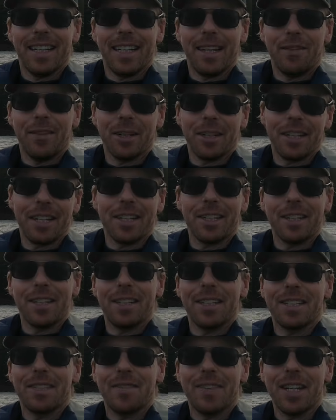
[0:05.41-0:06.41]
If you clicked on
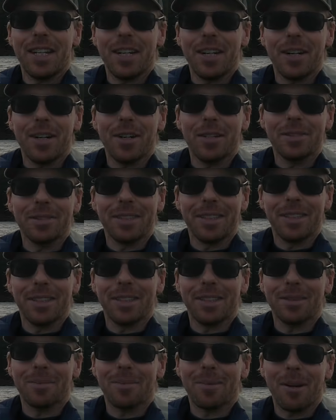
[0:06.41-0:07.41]
this video,
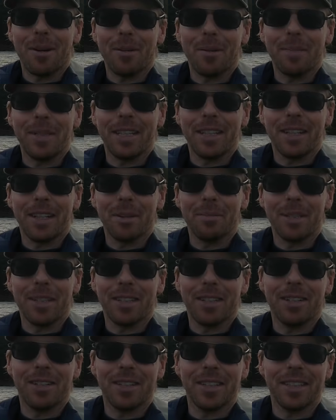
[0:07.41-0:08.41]
you're probably a little
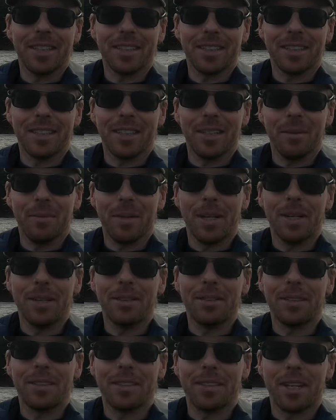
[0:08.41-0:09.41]
bit curious
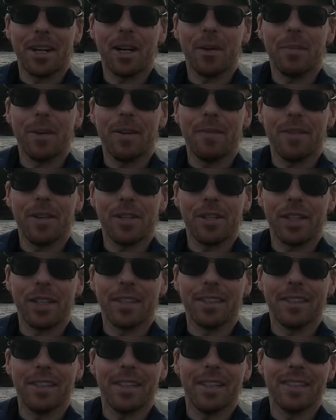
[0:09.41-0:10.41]
about centerpin
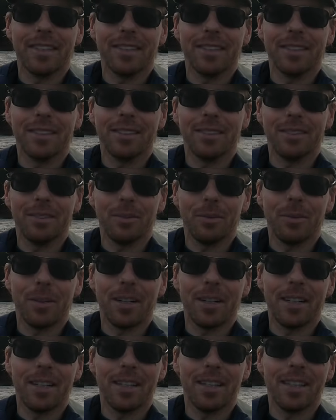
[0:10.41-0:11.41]
fishing and
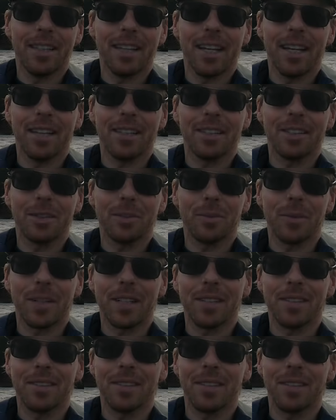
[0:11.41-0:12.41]
what it entails, what
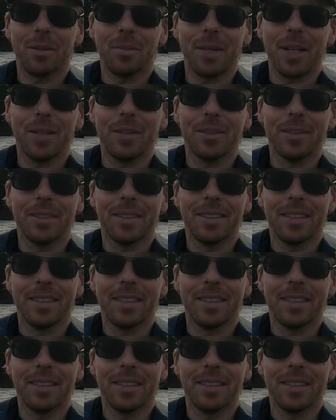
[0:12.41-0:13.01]
it's all about.